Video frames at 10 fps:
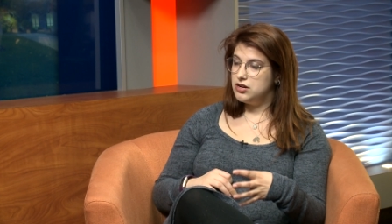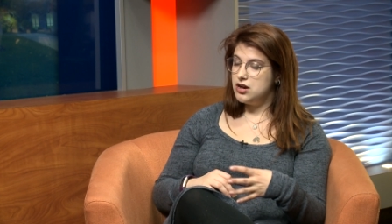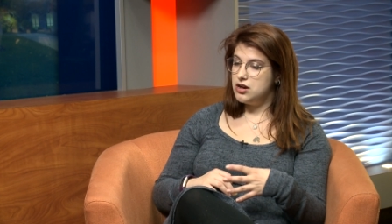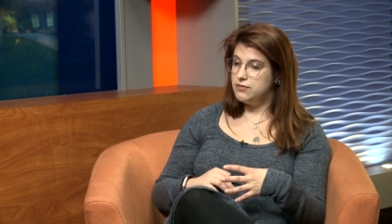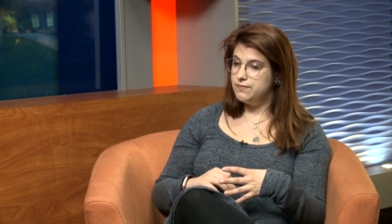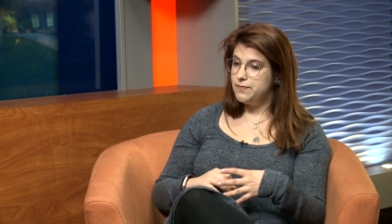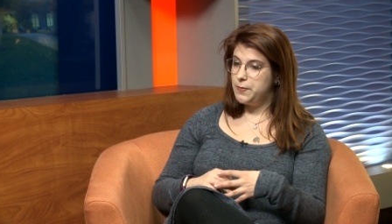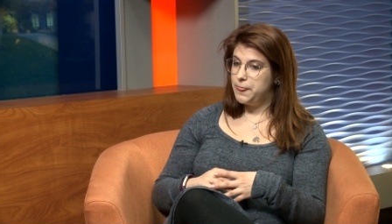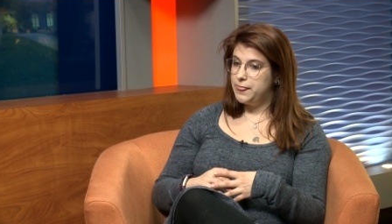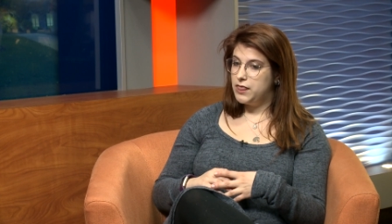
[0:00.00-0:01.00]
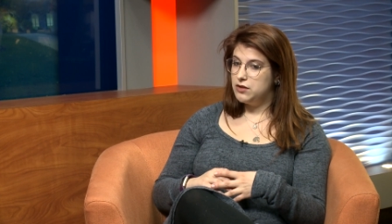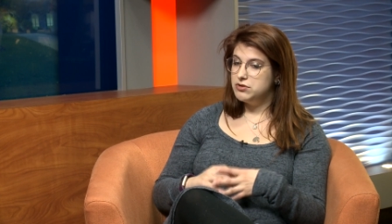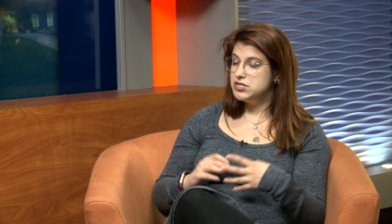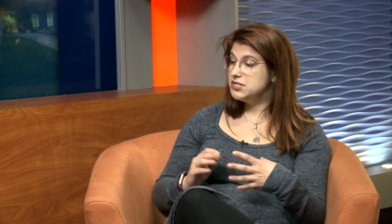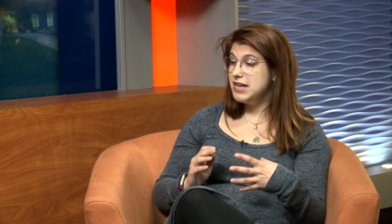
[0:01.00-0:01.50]
Um,
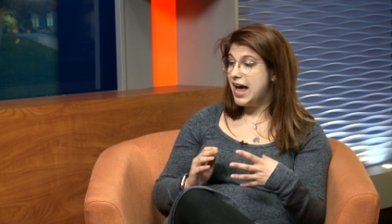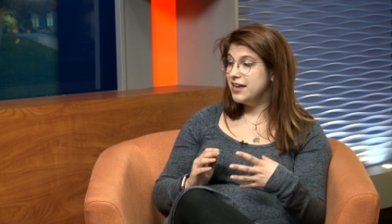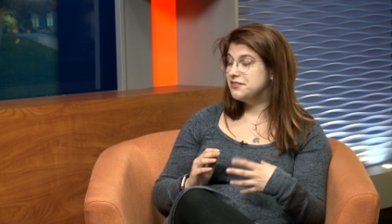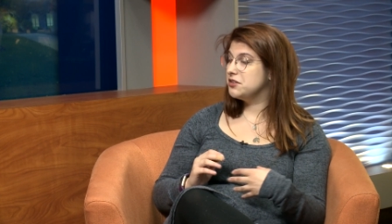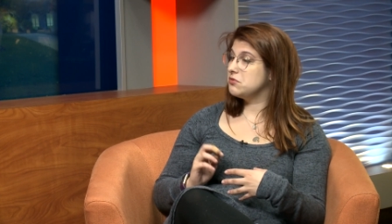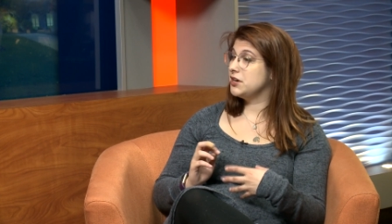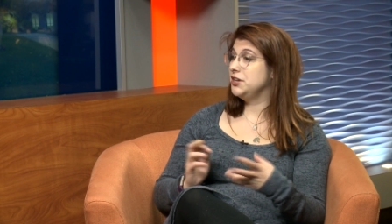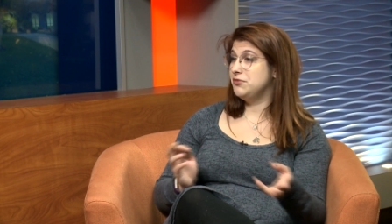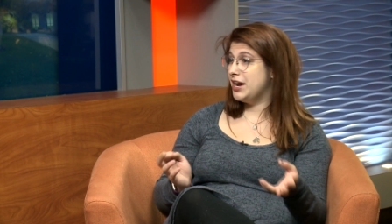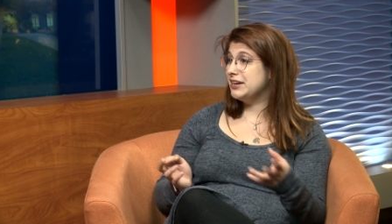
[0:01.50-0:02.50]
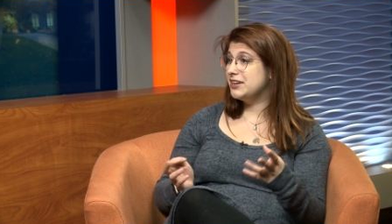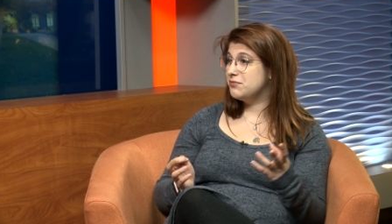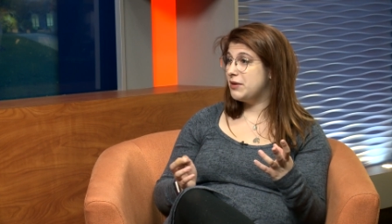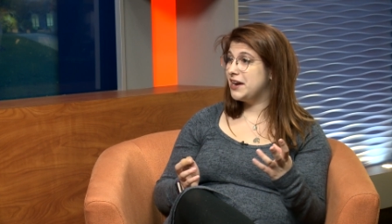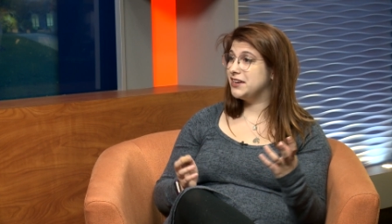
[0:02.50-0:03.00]
which is sad that we're
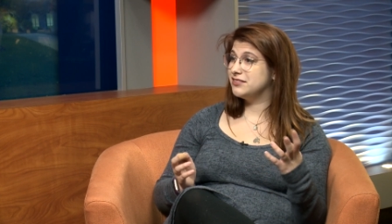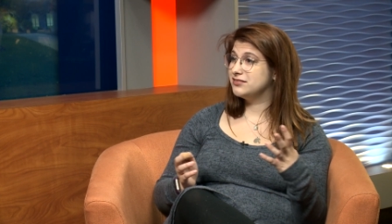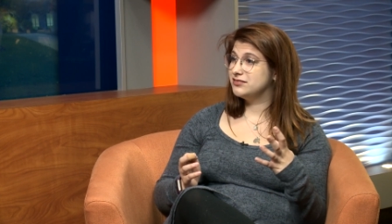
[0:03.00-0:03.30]
united by